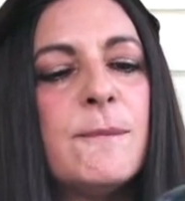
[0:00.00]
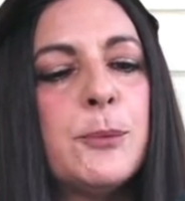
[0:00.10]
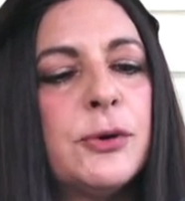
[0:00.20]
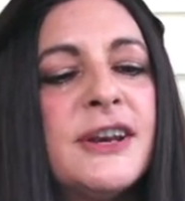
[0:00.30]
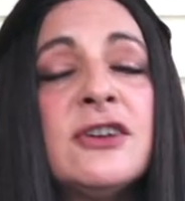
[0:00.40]

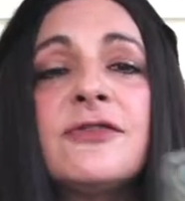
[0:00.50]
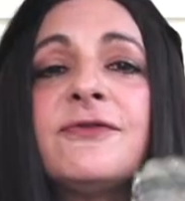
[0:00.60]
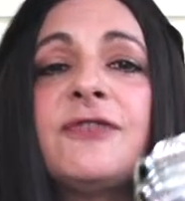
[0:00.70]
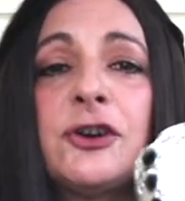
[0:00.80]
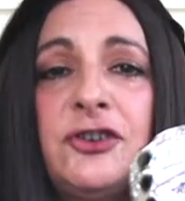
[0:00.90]
prettier
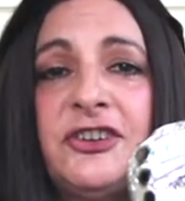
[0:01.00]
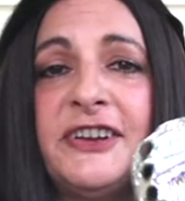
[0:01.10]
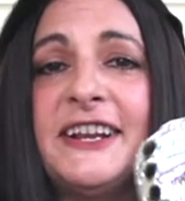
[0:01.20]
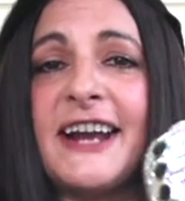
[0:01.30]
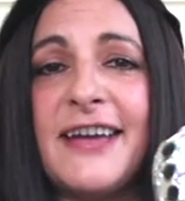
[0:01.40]

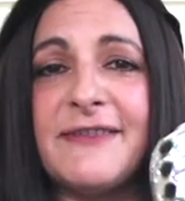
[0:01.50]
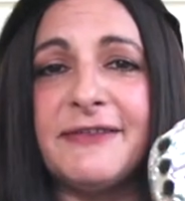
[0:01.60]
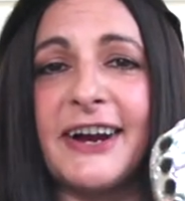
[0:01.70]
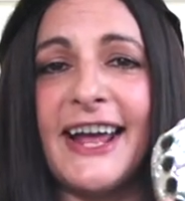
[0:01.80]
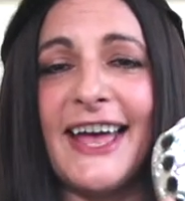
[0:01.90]
version than I've
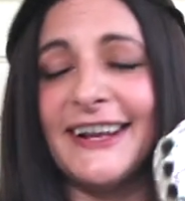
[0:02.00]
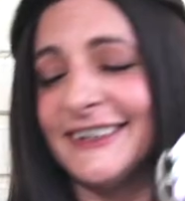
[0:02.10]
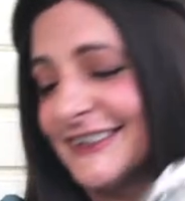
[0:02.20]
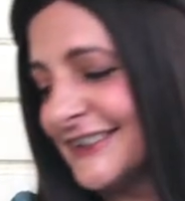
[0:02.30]
ever had.